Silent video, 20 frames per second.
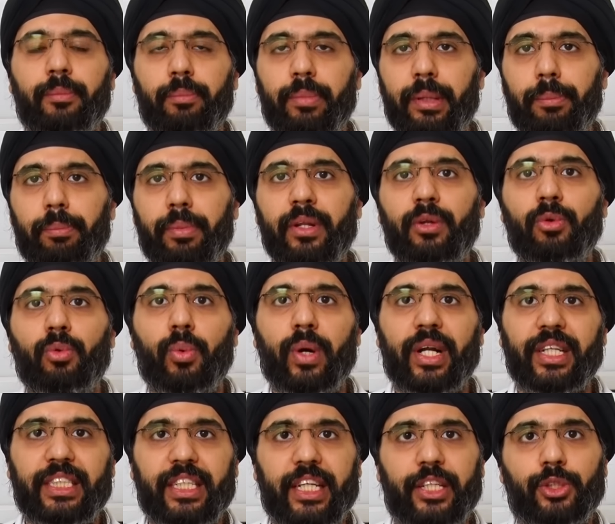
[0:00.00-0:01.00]
people who
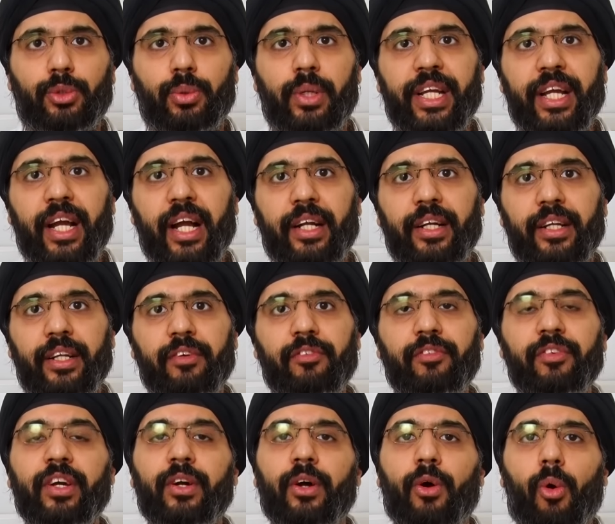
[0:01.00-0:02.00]
are sexually
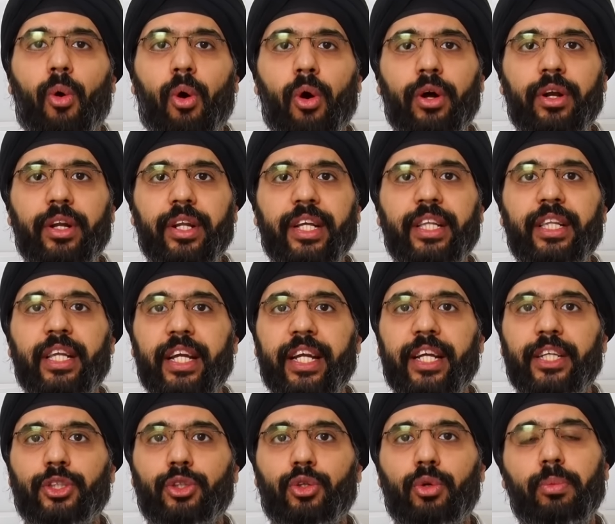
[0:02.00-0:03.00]
active or in the
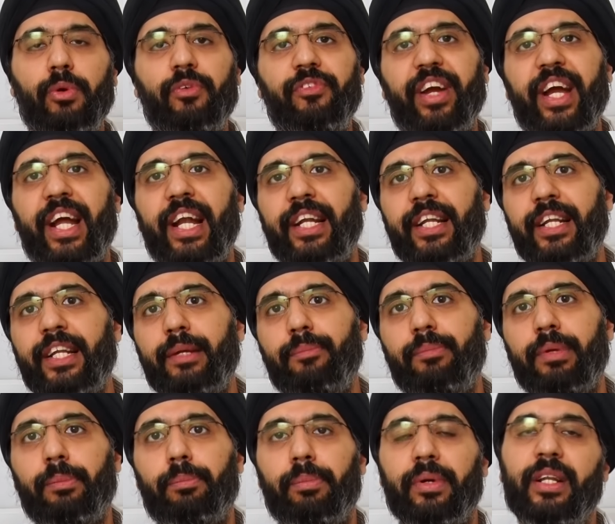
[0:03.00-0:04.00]
age group of elderly
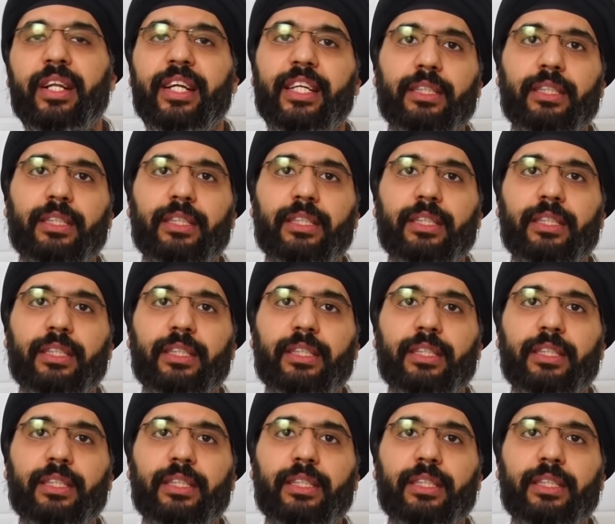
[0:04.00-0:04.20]
people,